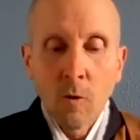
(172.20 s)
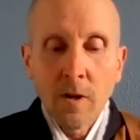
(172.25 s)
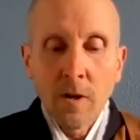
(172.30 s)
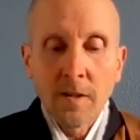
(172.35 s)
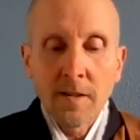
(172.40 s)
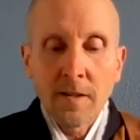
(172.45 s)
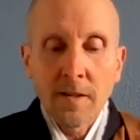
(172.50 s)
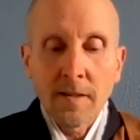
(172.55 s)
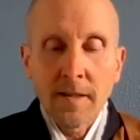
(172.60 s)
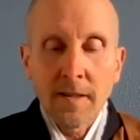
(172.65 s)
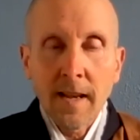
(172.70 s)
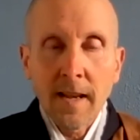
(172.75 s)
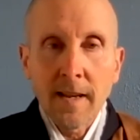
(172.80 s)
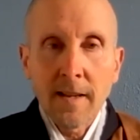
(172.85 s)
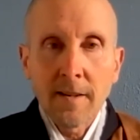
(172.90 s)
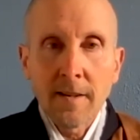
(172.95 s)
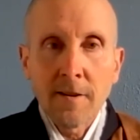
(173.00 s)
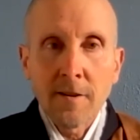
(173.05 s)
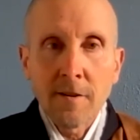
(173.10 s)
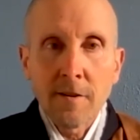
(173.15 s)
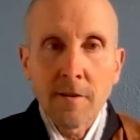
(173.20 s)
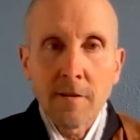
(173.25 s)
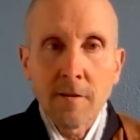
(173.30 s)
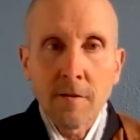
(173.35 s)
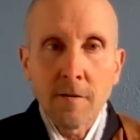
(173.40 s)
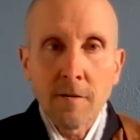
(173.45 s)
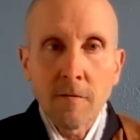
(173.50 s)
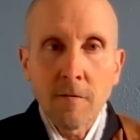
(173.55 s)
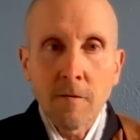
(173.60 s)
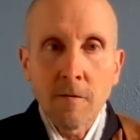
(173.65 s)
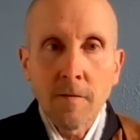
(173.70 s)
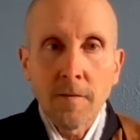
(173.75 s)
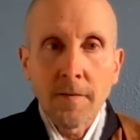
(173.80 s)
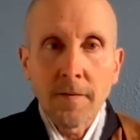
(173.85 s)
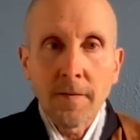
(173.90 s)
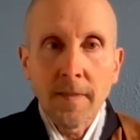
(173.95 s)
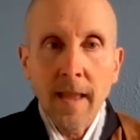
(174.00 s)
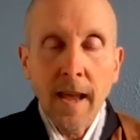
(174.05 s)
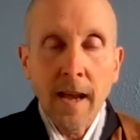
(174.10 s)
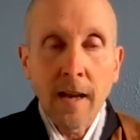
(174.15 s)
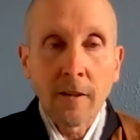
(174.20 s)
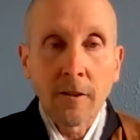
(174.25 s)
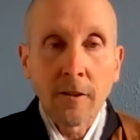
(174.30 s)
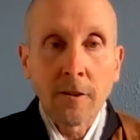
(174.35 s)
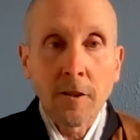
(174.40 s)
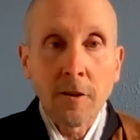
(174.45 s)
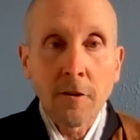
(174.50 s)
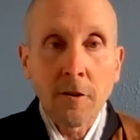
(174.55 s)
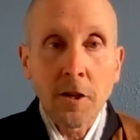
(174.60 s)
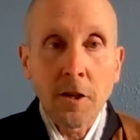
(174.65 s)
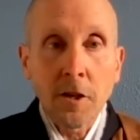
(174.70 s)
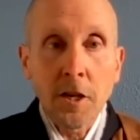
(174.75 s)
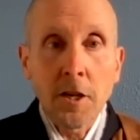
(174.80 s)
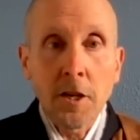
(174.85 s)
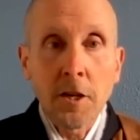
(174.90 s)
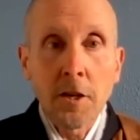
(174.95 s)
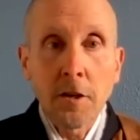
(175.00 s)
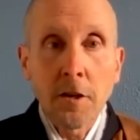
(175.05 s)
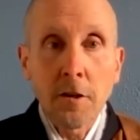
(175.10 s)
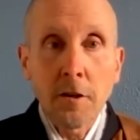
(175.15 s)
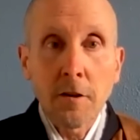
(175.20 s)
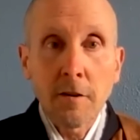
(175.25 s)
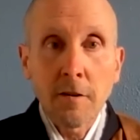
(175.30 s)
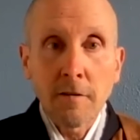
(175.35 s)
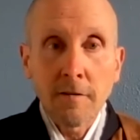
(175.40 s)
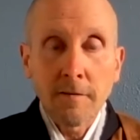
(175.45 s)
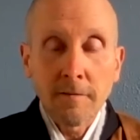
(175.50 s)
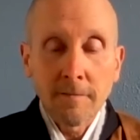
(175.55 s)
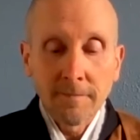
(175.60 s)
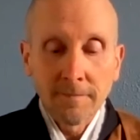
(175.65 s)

once said to Elder De,